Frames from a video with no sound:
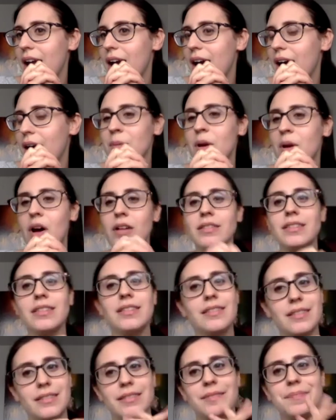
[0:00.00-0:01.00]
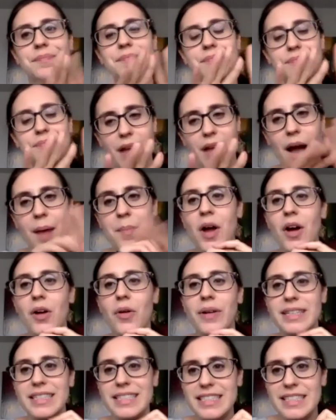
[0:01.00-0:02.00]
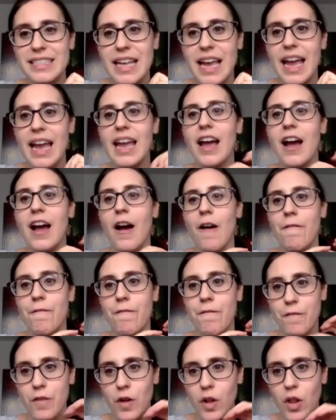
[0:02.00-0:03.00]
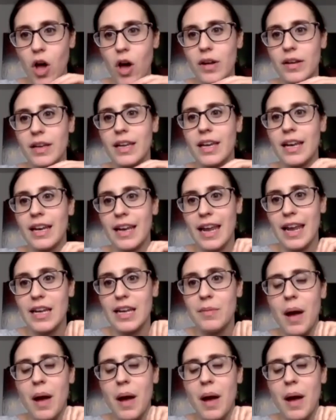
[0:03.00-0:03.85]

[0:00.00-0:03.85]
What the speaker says: not going to say a full-on Canadian.